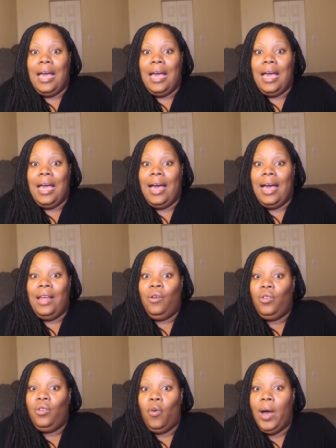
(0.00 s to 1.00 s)
I
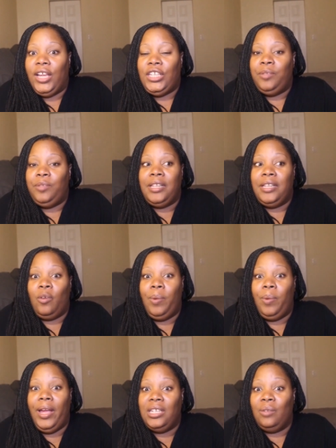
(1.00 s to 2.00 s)
don't know why she's being so
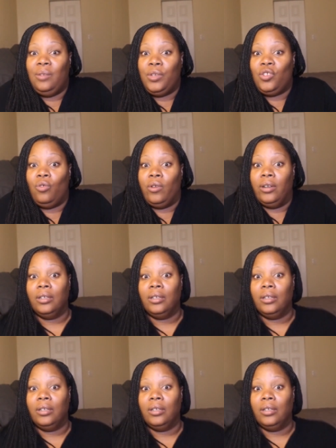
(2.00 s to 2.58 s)
patient with Zora.